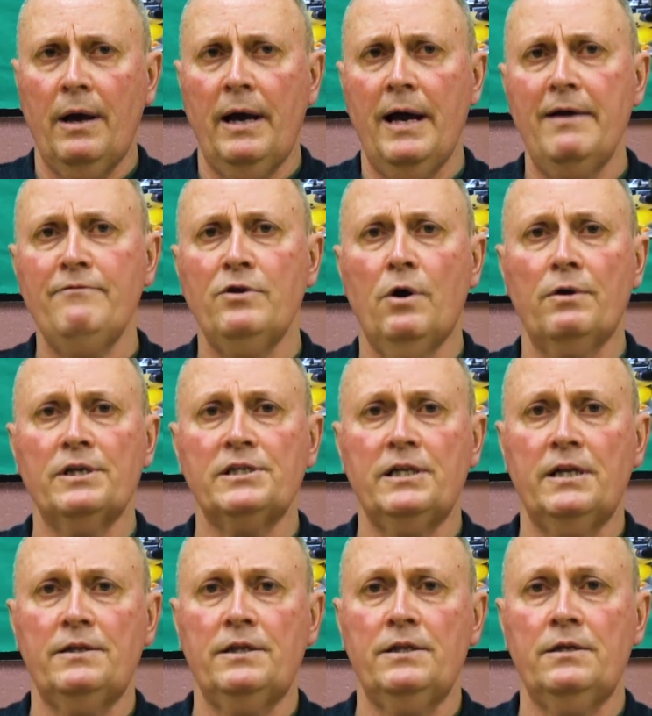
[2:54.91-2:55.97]
I've noticed
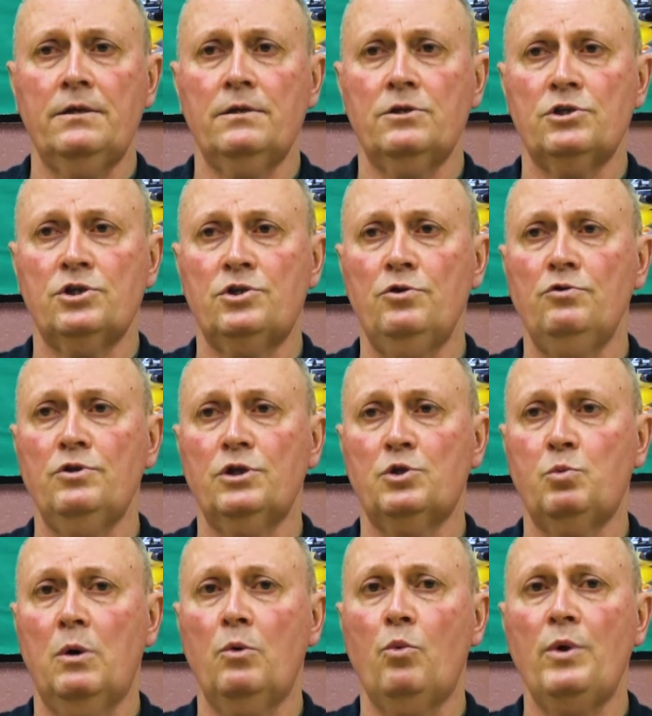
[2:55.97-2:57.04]
that the students,
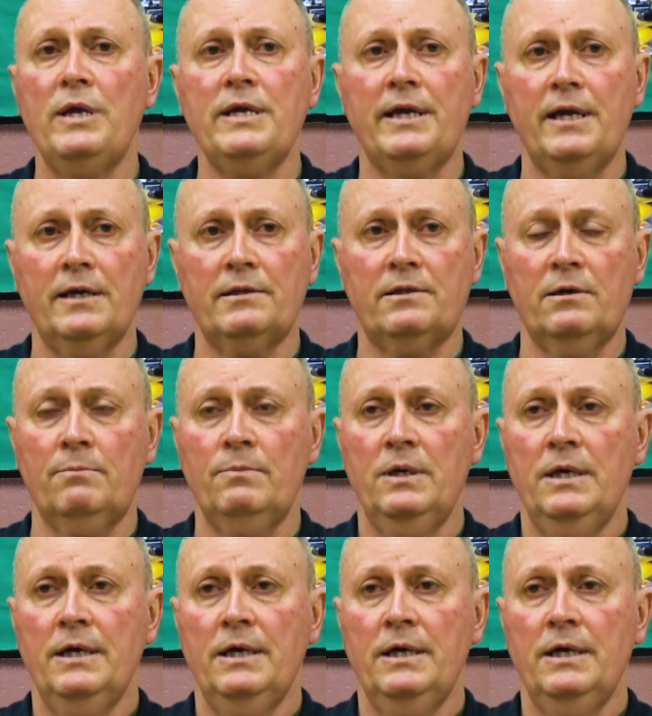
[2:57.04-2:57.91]
when we get them,